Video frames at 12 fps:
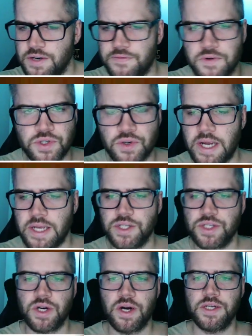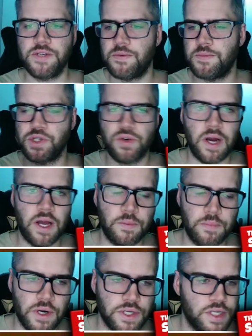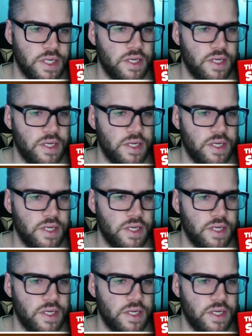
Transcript: for dragon shards from the trial merchant